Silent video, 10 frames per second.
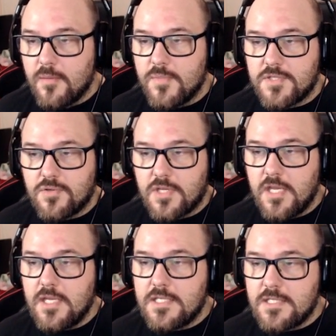Mr.
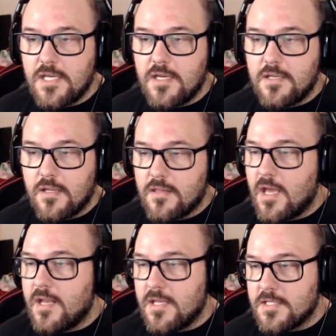Kinnick said
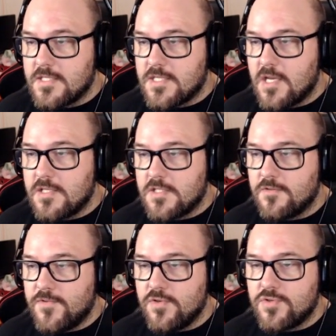that his son's
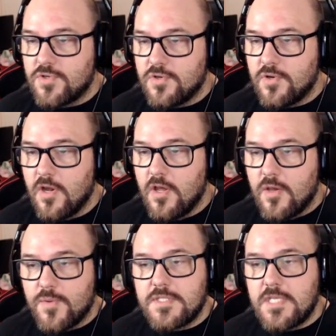future
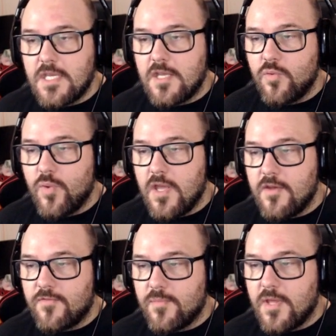was taken away
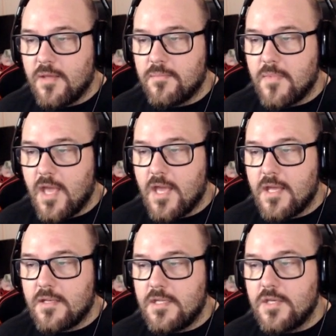from him
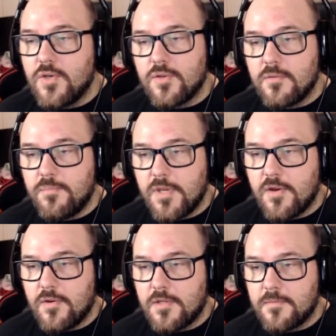and he couldn't
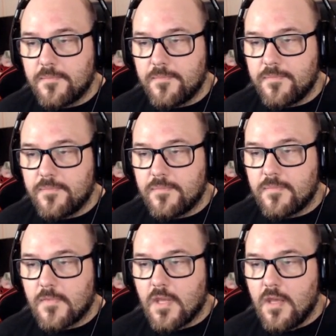bear it.
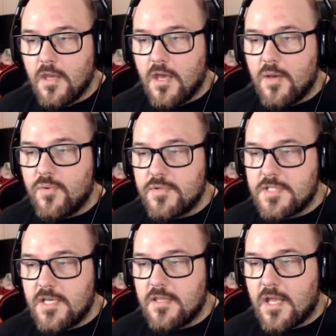I won't
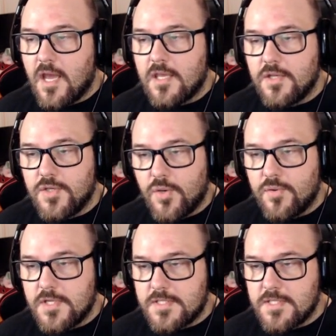say that I condone
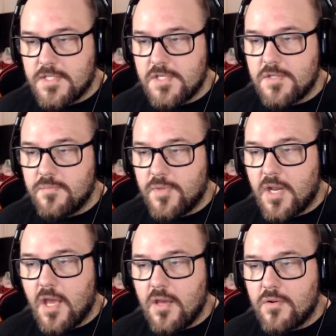his decision,
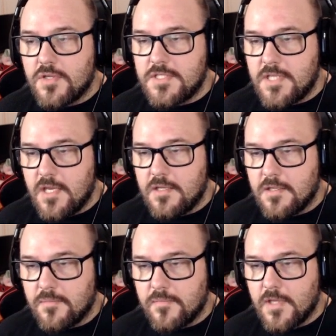but I understand
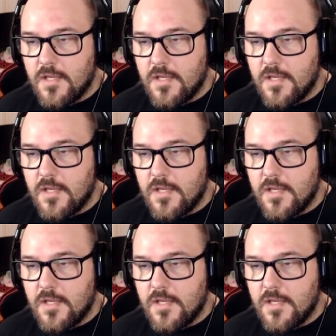him.